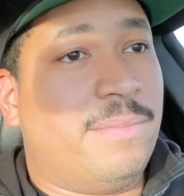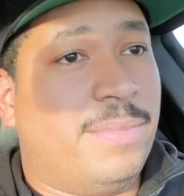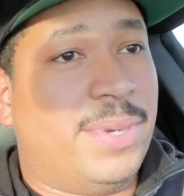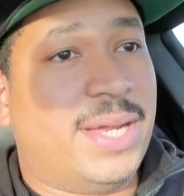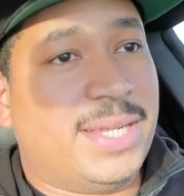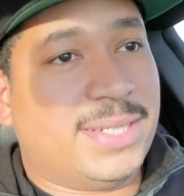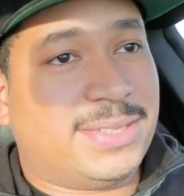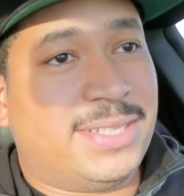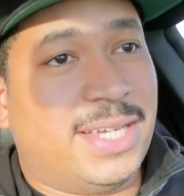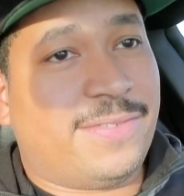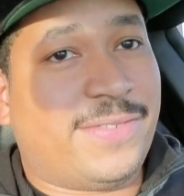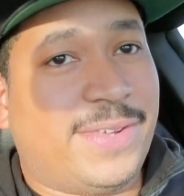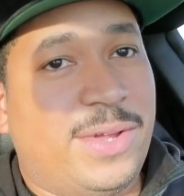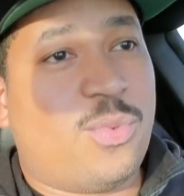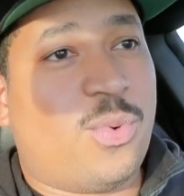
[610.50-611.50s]
but it's
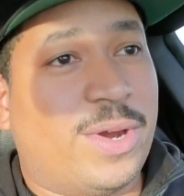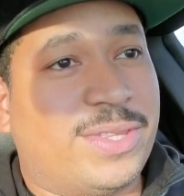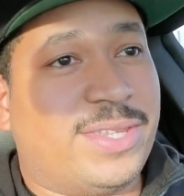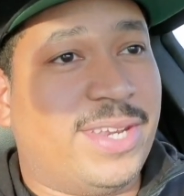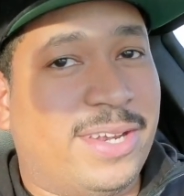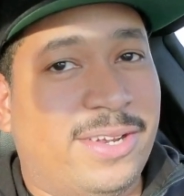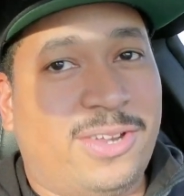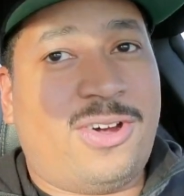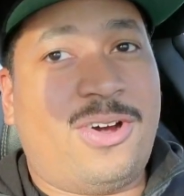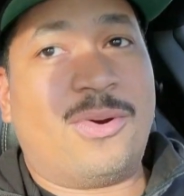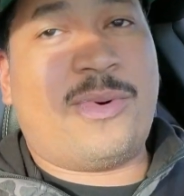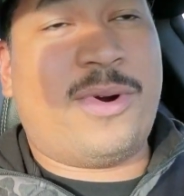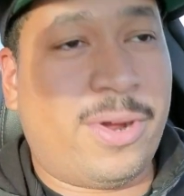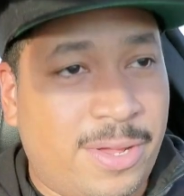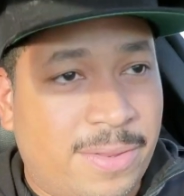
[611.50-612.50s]
definitely worth it in the
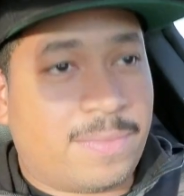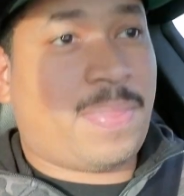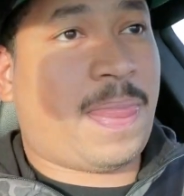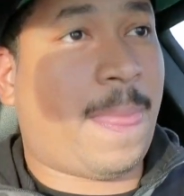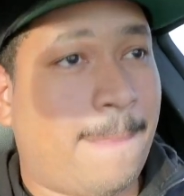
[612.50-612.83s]
long run.